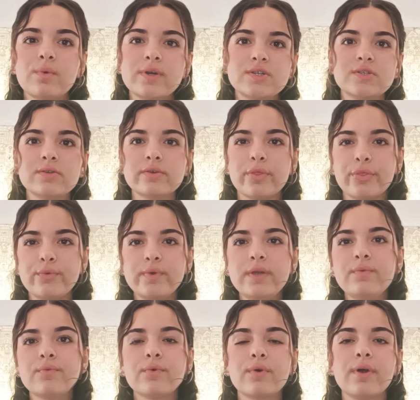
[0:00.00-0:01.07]
question 3,
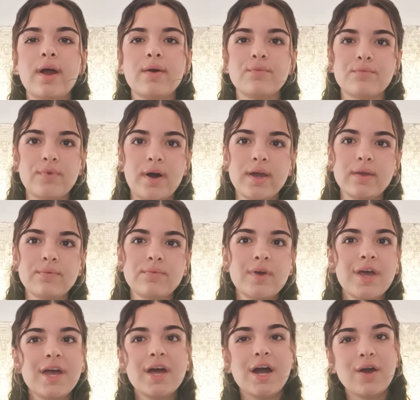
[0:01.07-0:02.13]
4, and 5.
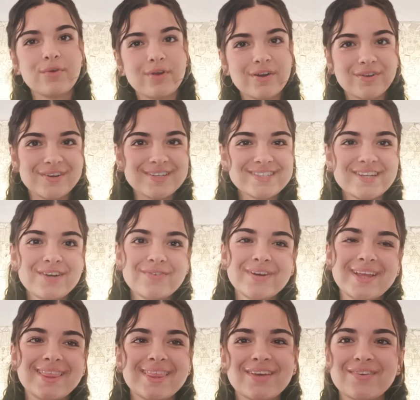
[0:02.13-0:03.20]
And we're going to start
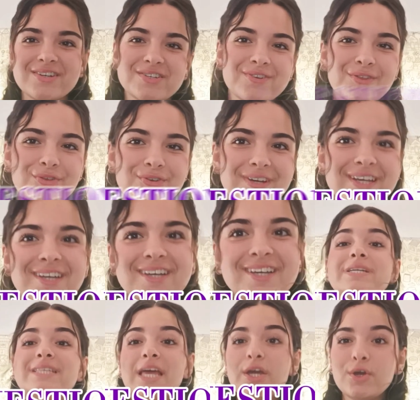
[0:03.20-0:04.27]
with question 3.
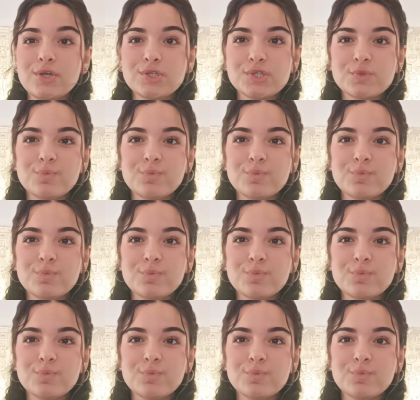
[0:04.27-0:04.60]
First, I'm going to